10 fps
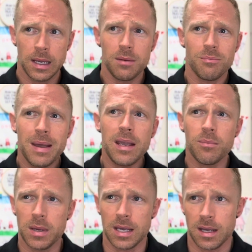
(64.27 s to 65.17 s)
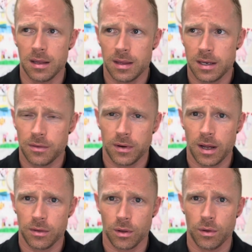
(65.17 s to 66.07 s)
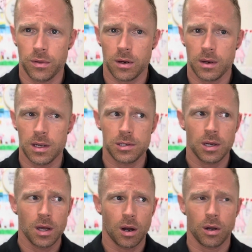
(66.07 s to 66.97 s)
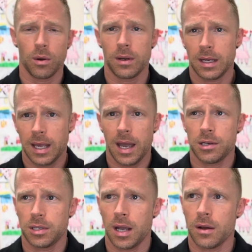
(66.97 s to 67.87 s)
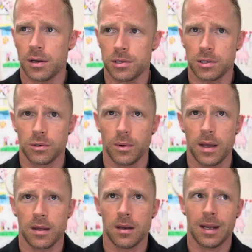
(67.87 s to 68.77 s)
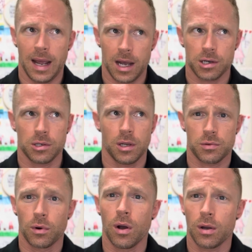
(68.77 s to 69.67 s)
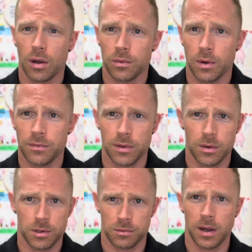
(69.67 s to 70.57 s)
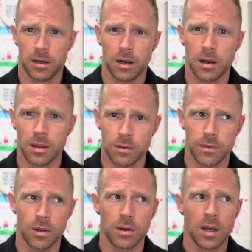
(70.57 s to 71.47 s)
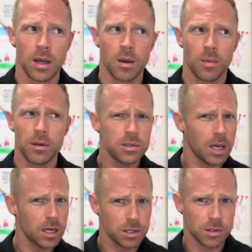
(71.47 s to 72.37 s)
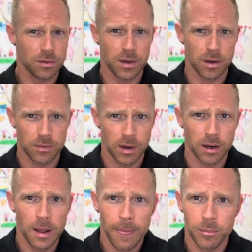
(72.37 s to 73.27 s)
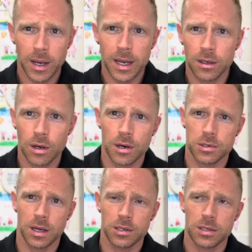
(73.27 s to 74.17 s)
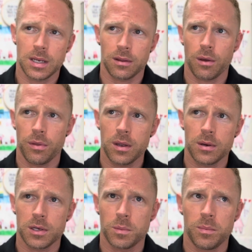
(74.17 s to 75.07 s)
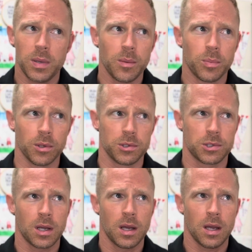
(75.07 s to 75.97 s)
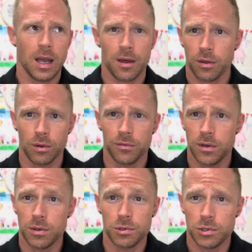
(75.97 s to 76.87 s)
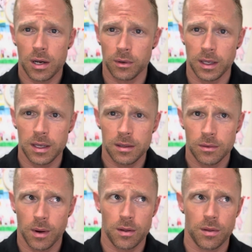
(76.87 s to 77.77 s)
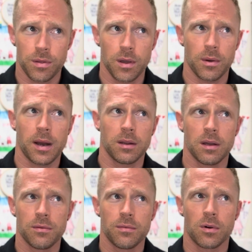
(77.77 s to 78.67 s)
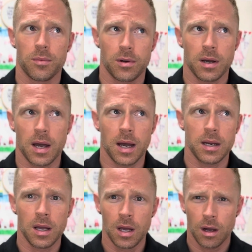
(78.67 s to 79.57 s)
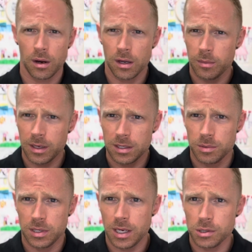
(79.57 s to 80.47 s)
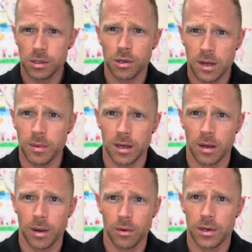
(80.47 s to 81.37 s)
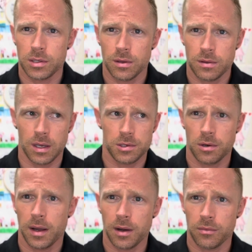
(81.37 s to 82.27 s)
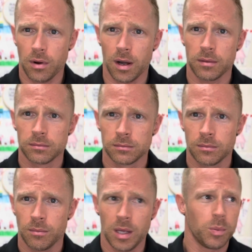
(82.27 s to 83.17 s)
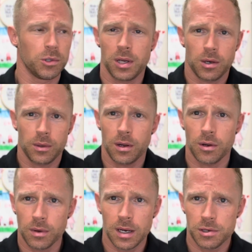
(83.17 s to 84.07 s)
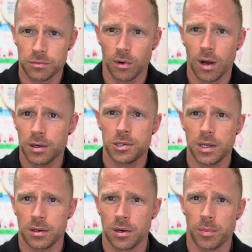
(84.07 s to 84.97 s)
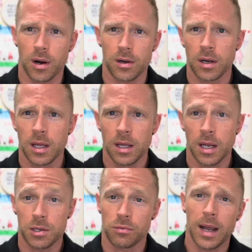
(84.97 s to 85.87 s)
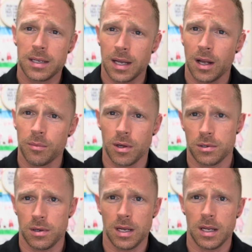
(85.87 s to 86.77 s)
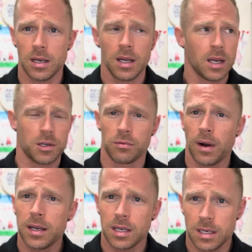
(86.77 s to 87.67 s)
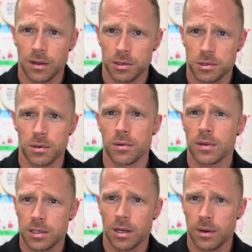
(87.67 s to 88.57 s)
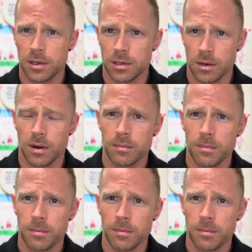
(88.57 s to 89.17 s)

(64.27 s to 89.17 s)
It may be that different ethical theories are going to cash out in such a way that an action that's wrong on one view is right on another view. But those cases are very rare. By and large, not just ethical theories, but people's ethical views generally, whether theoretically informed or not, are going to be in substantial agreement about which things are right and wrong. People generally are agreed it's wrong to cheat on your partner. It's right to help those in need. It's right to tell the truth, etc., etc.